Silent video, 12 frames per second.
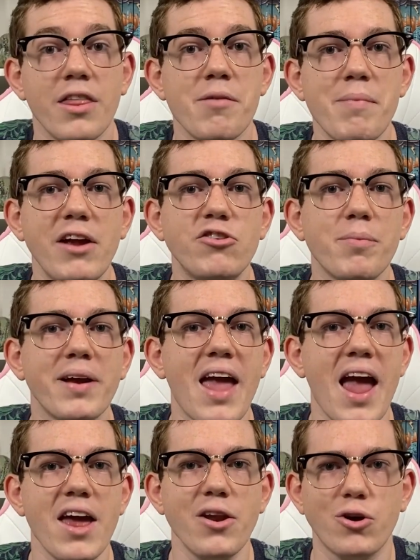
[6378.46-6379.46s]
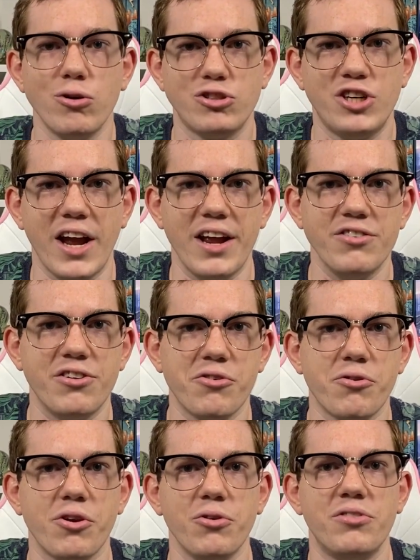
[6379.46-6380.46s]
The major mechanical change
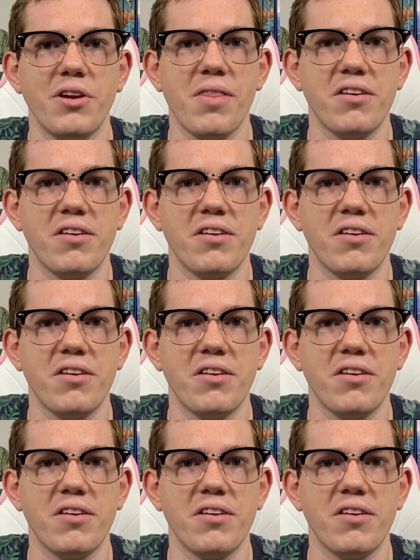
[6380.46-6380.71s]
introduced in